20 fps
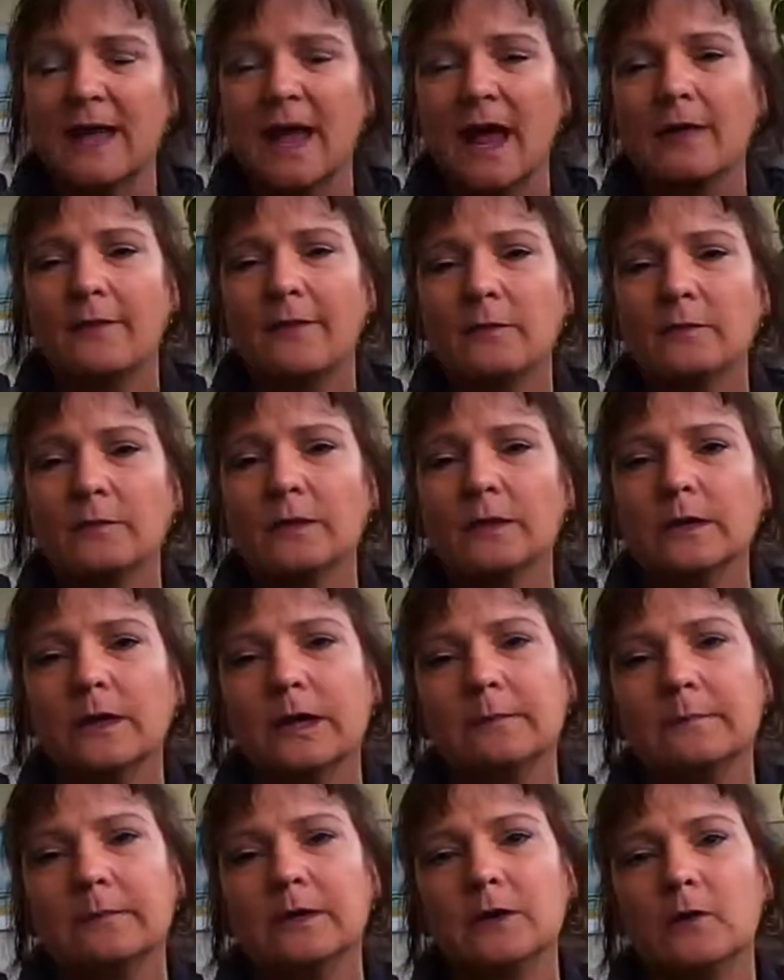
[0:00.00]
that really can
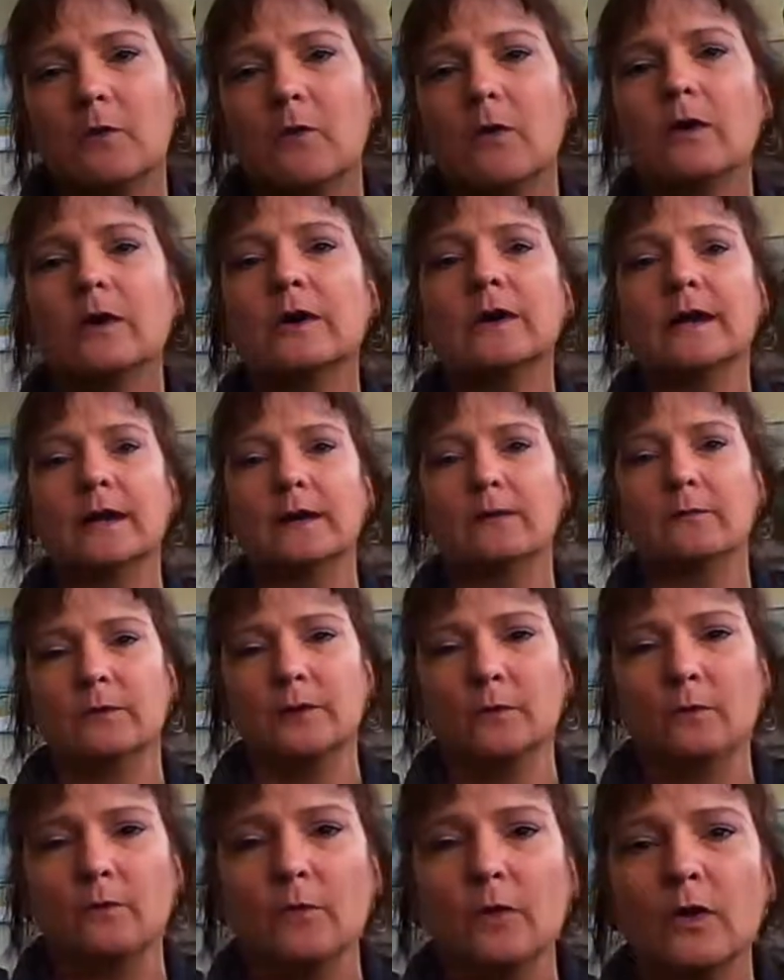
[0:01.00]
be coordinated when you're
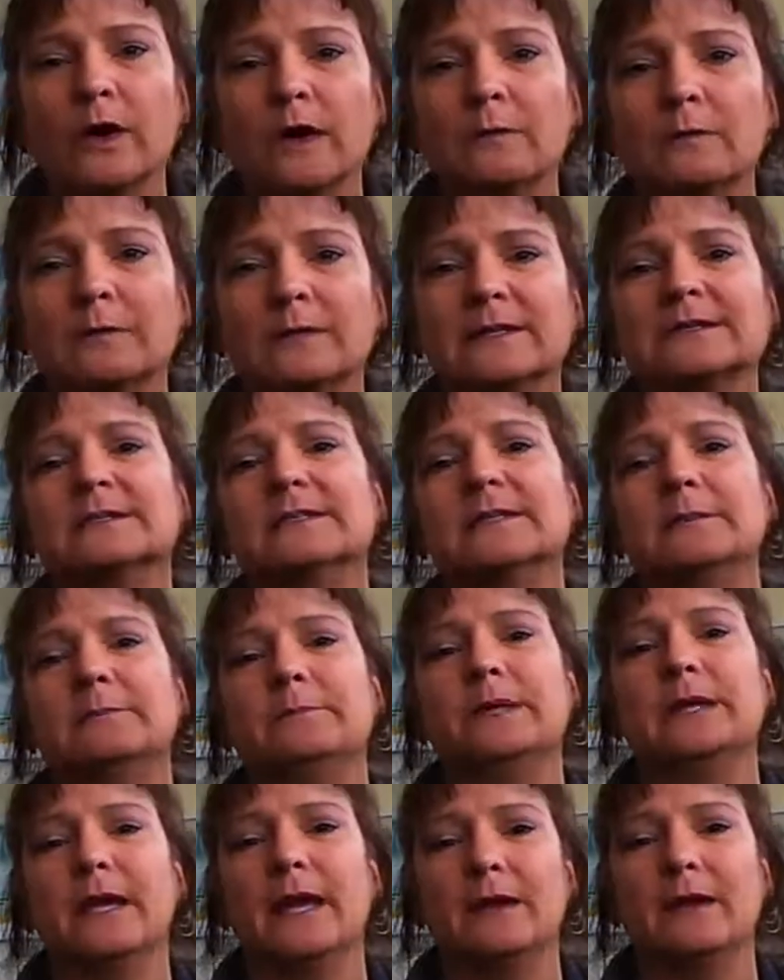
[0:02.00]
working with a
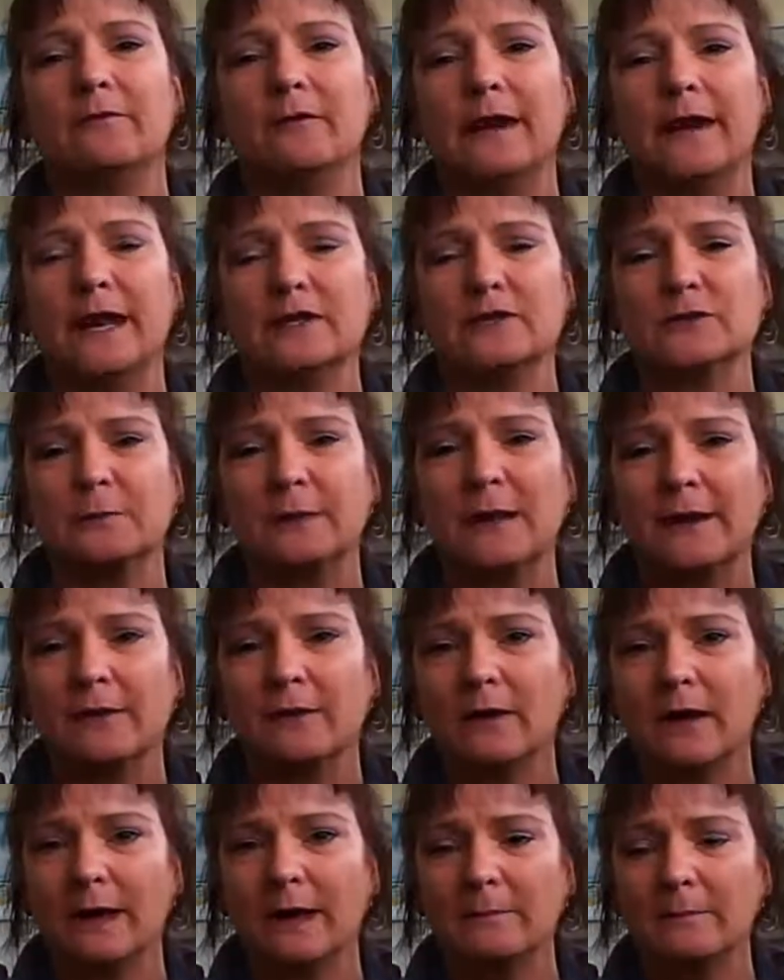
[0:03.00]
CPA financial planner
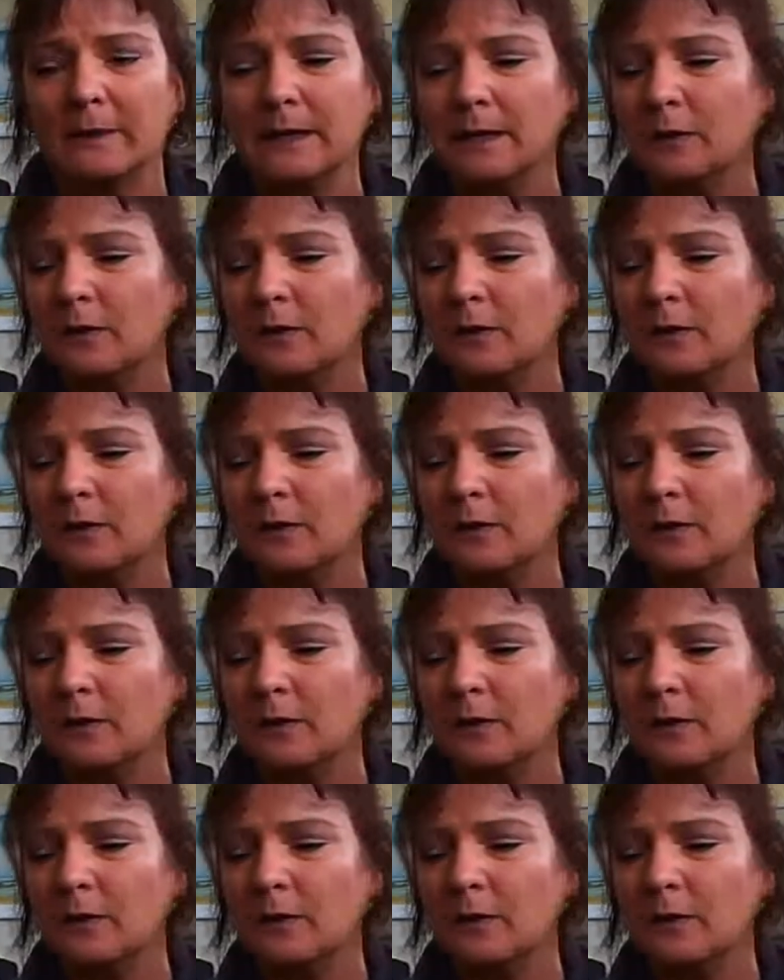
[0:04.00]
like me,